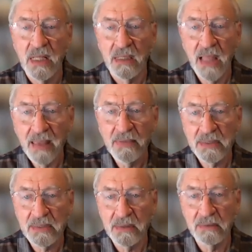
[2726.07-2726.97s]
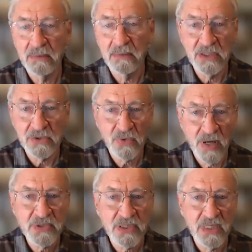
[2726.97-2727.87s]
climate
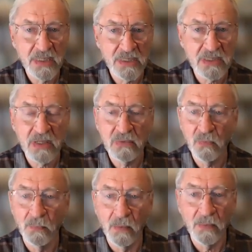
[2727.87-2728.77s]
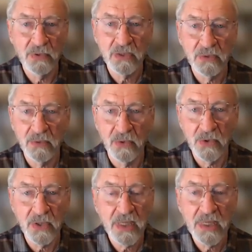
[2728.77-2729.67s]
disruption is. And with the
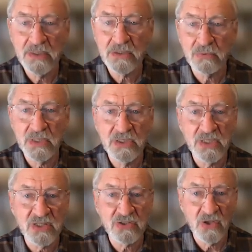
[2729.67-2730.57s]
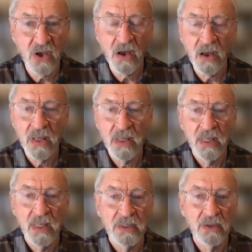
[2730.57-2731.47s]
hurricanes we just saw,
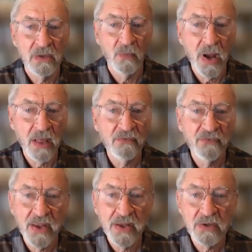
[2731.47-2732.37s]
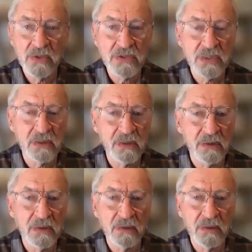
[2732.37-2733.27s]
the wildfires,
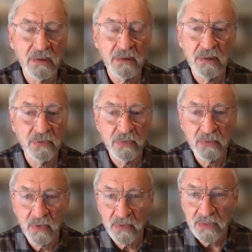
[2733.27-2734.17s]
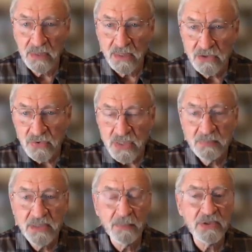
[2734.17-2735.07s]
the
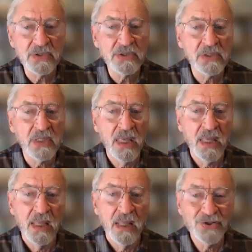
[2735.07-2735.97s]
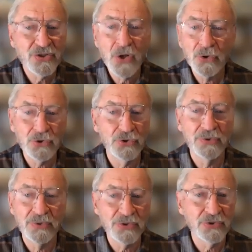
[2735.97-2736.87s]
extreme temperatures, there's
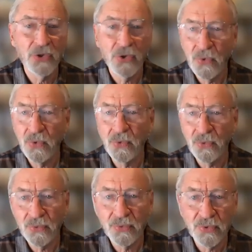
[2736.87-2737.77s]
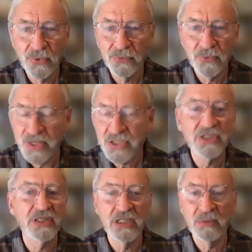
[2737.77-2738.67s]
no
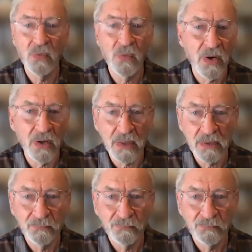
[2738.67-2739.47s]
question anymore